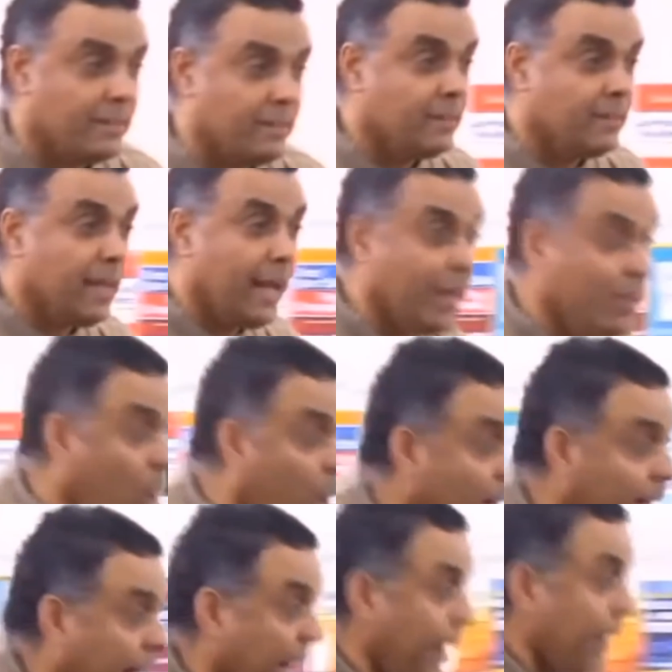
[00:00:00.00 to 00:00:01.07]
Are you
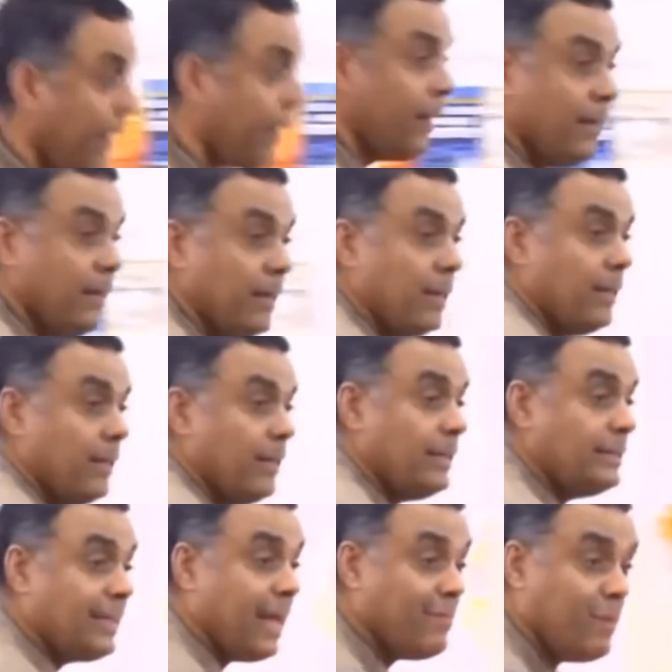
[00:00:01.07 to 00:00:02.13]
okay? Is
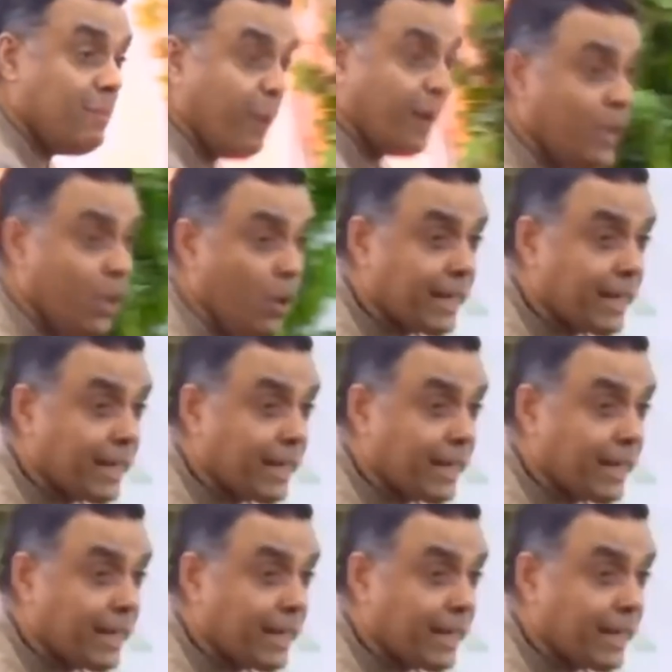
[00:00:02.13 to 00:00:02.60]
everybody okay?